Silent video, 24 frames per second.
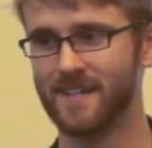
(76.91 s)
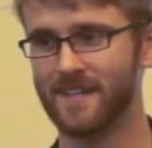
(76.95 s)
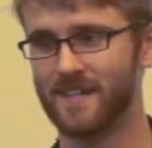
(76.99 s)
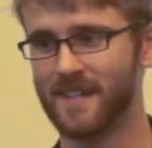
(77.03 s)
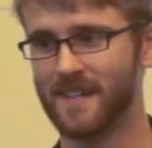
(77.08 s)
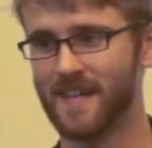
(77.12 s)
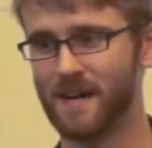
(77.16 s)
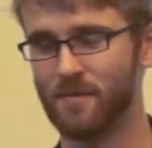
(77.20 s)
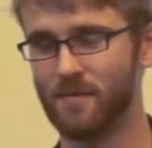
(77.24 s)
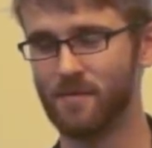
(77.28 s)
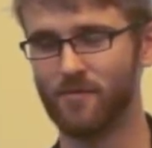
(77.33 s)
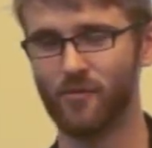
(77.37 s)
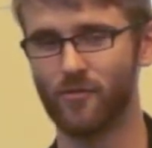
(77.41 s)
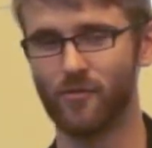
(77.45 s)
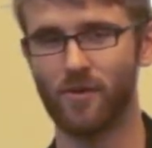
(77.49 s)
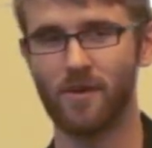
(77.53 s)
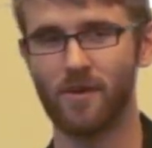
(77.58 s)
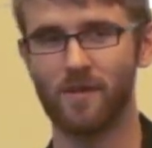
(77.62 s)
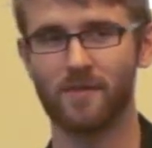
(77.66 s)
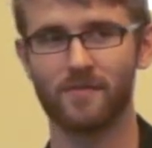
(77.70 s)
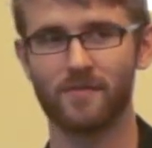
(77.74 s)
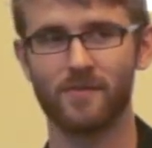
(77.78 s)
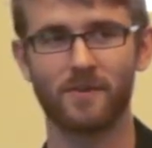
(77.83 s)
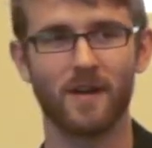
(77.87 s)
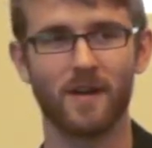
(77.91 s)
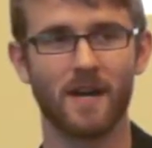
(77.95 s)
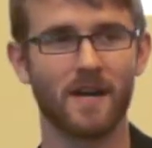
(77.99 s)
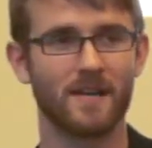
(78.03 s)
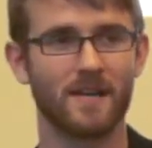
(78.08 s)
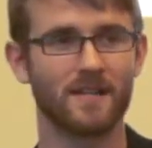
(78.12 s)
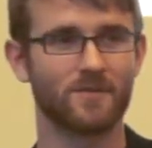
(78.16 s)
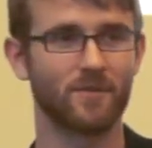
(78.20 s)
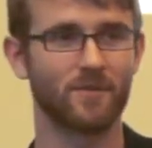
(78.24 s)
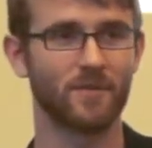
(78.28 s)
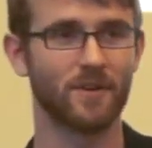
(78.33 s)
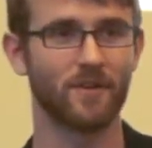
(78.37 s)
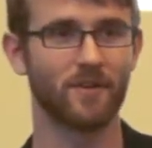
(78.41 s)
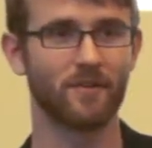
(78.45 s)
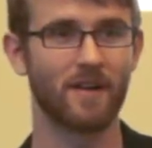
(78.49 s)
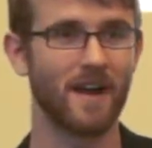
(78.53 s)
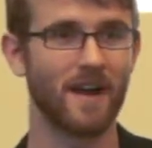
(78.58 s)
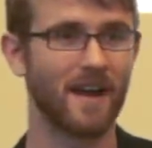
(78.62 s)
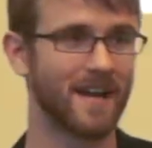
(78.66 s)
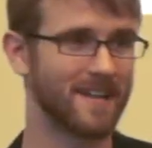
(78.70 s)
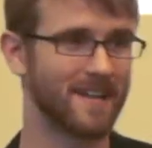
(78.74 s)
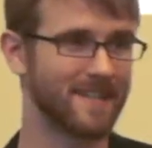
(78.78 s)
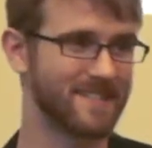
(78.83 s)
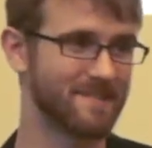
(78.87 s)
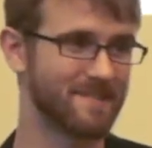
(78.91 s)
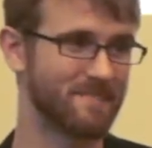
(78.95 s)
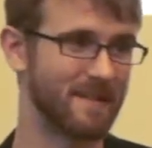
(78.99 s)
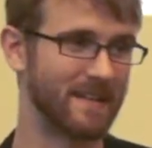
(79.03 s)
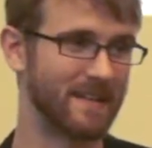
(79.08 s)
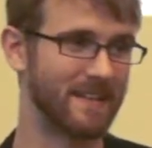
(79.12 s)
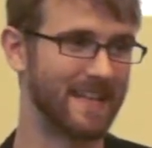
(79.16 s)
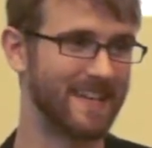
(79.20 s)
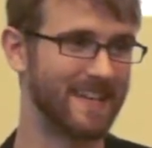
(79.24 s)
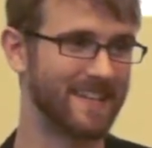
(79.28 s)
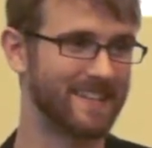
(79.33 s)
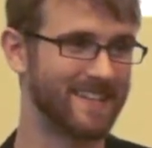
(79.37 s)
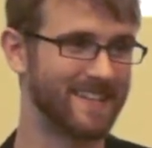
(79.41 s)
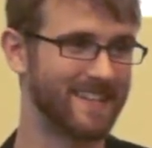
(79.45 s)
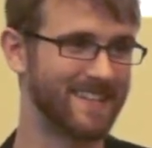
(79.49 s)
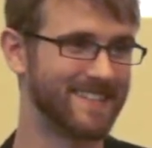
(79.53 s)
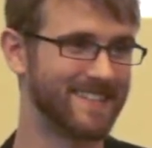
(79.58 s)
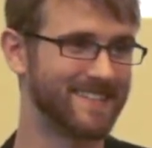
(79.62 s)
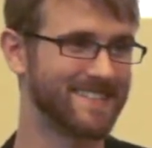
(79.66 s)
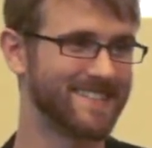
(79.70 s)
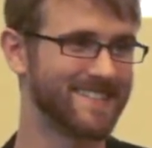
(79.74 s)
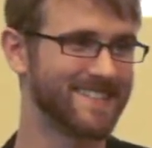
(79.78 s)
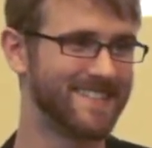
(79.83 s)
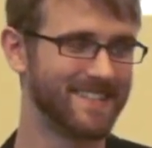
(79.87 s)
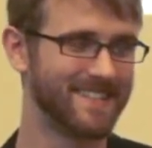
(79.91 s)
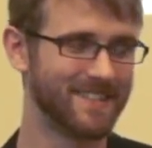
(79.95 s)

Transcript: Now, before all of you guys roll your eyes about landlines